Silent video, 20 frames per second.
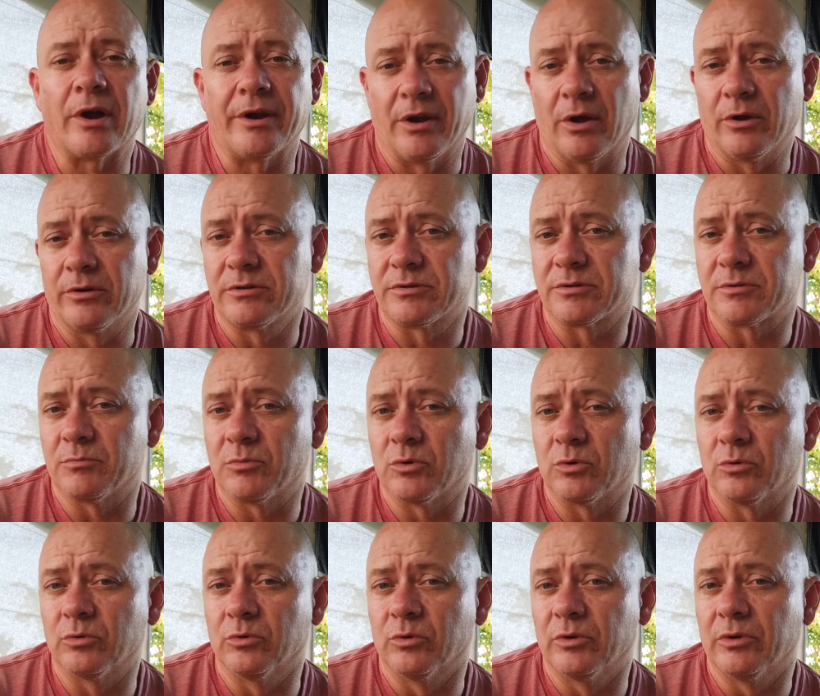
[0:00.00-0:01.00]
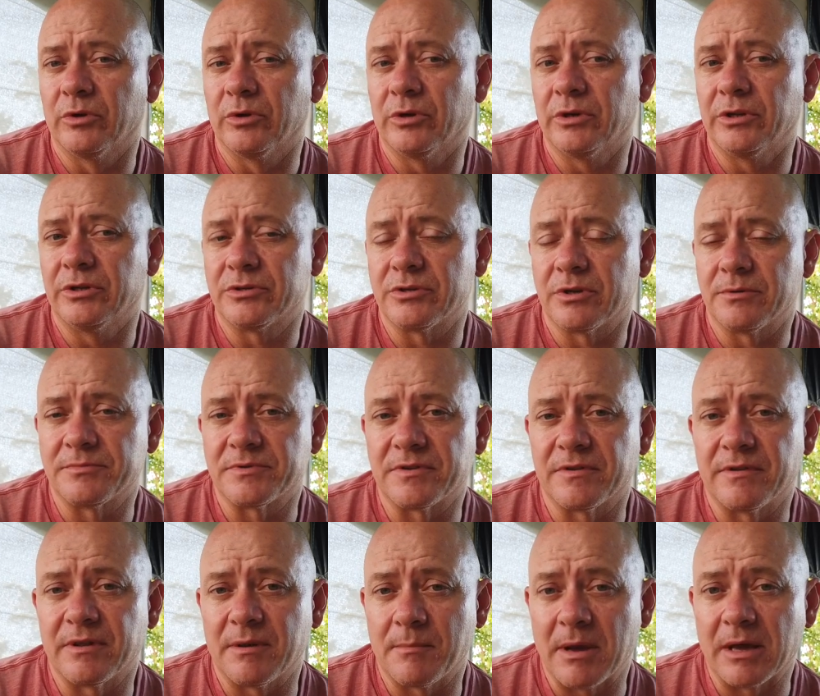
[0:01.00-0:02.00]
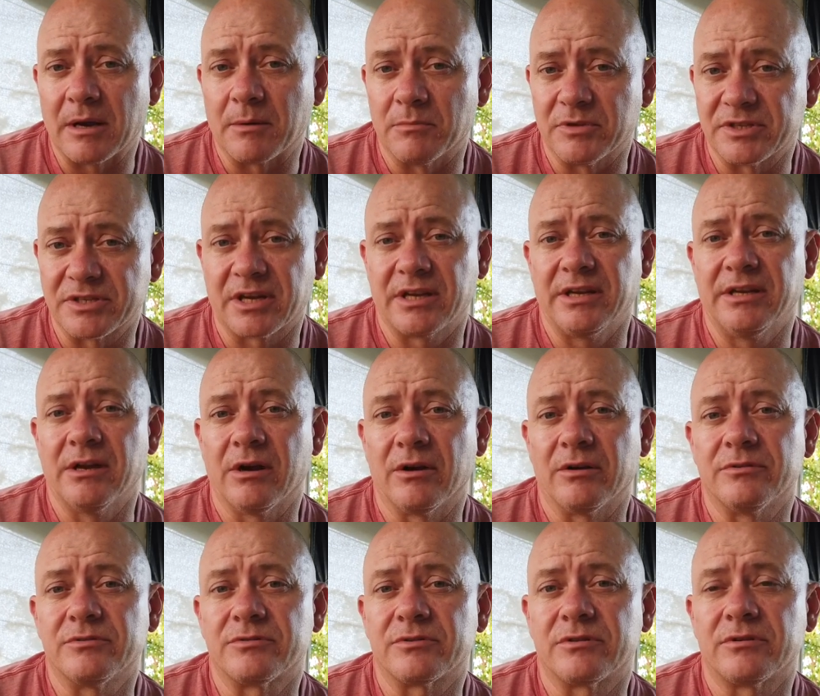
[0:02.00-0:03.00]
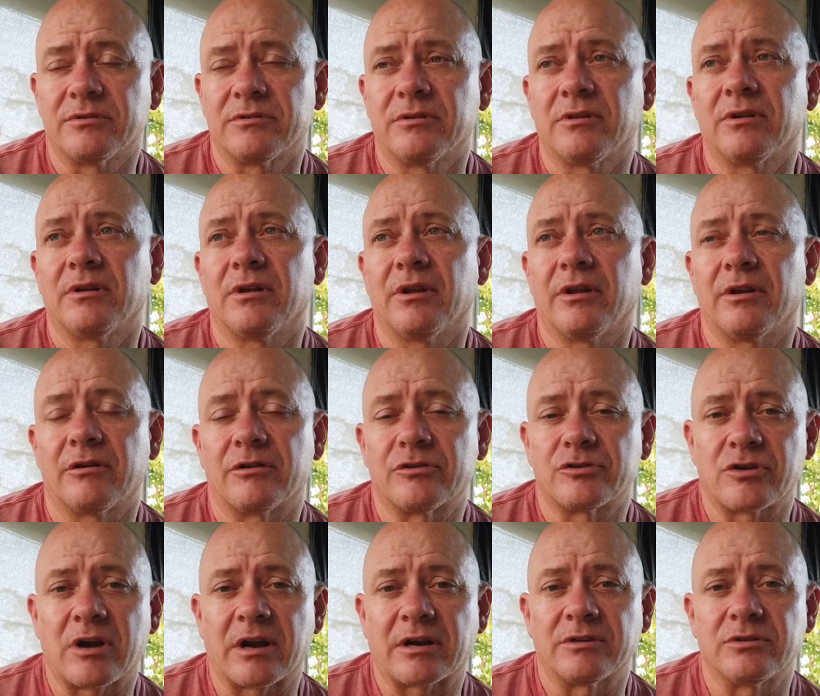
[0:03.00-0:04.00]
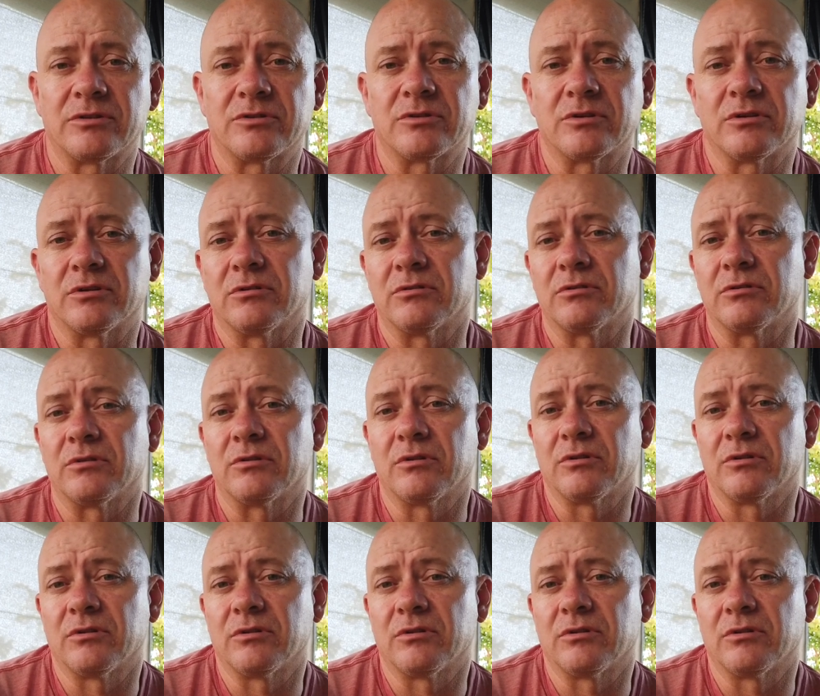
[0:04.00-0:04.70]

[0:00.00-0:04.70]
quite noticeable in terms of the amount of mosquitoes that are attracted to